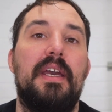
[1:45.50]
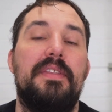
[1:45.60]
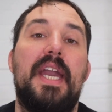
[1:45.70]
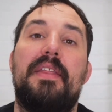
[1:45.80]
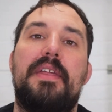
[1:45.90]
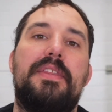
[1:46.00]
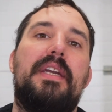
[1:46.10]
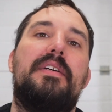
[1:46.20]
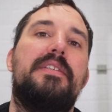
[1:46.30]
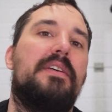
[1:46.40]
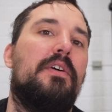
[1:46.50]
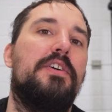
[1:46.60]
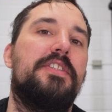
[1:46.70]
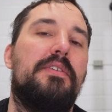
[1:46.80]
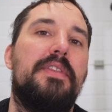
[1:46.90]
The other thing is
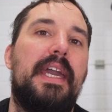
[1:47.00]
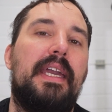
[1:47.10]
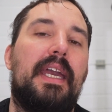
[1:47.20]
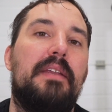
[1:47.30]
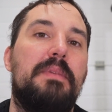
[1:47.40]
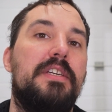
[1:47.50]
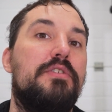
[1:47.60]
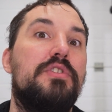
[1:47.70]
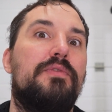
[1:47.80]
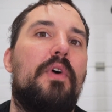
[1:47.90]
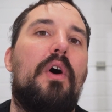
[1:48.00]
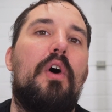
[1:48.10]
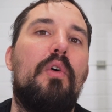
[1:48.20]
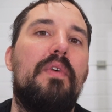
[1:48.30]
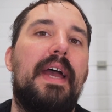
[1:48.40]
also they can be used for
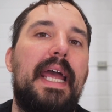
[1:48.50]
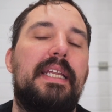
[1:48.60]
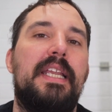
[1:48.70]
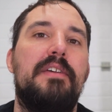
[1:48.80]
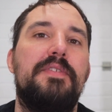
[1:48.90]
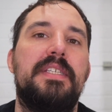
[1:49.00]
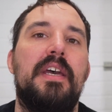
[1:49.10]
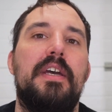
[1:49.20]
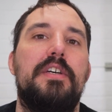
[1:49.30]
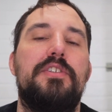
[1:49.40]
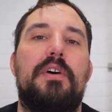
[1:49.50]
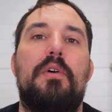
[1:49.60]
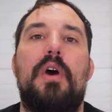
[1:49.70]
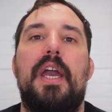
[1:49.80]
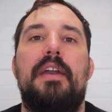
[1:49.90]
overhead lifts.
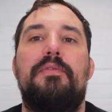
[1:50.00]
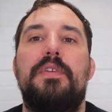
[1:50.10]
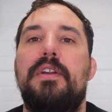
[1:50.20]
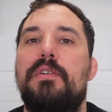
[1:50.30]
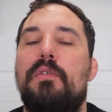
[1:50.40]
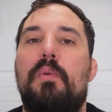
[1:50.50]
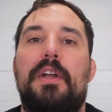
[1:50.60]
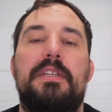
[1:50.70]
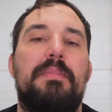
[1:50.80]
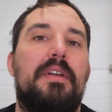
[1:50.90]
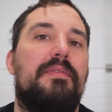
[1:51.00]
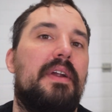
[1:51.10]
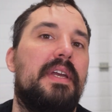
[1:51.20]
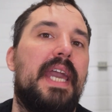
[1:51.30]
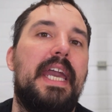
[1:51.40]
So if you want a bit of
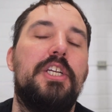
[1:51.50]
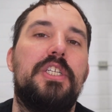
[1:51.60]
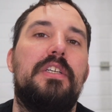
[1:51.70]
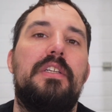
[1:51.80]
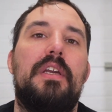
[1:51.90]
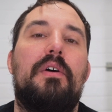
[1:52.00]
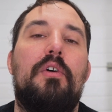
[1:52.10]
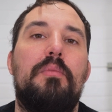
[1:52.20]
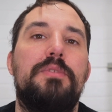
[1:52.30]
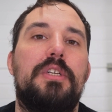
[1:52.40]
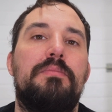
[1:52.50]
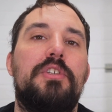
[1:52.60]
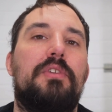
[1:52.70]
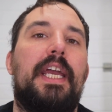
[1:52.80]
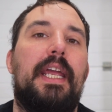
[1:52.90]
variation in your home gym
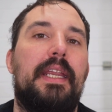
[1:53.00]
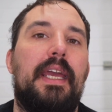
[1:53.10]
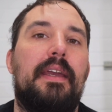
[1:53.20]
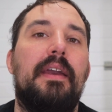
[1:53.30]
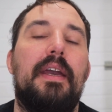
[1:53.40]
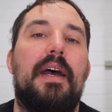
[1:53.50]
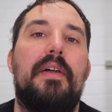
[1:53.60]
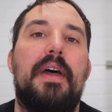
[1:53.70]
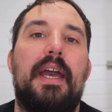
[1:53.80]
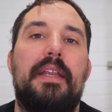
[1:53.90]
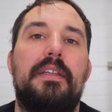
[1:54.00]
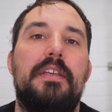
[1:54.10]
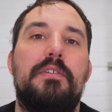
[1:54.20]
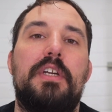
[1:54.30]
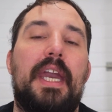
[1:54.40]
training,
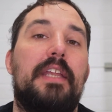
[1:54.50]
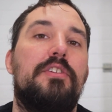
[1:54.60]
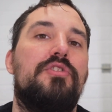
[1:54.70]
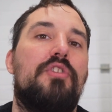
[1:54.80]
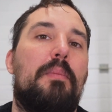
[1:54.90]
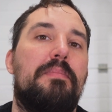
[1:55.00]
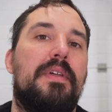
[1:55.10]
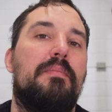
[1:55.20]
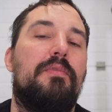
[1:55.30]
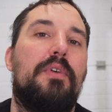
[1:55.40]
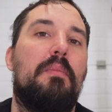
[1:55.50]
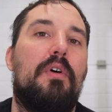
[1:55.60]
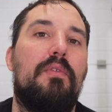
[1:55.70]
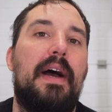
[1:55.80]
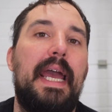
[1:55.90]
then you can drop them from
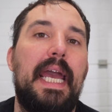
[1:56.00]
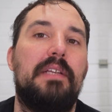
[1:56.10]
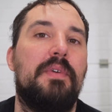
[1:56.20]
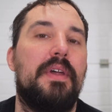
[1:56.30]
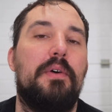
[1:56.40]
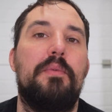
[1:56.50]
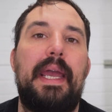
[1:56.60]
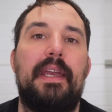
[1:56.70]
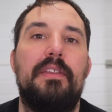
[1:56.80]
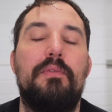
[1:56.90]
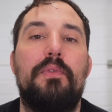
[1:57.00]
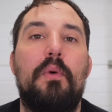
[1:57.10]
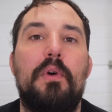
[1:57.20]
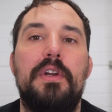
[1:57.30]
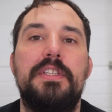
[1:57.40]
overhead without wrecking the
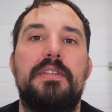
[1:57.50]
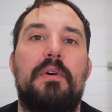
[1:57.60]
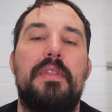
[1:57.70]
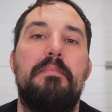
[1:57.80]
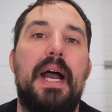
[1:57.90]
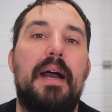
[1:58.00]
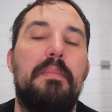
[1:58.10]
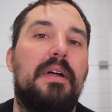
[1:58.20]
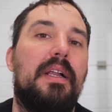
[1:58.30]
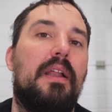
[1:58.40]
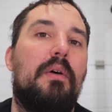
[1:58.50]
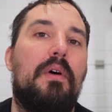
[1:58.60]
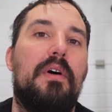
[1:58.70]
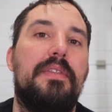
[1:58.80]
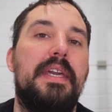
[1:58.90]
floors or the barbell
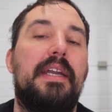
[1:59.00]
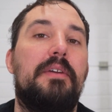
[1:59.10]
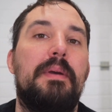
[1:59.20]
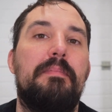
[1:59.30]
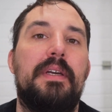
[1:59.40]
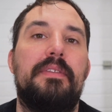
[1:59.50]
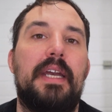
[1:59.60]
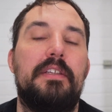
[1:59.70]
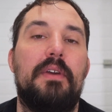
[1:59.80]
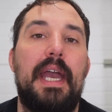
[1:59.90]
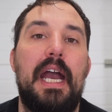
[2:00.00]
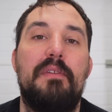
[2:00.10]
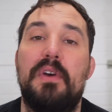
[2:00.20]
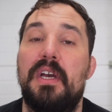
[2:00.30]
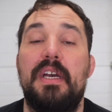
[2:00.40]
or the equipment that you
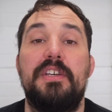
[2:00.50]
have.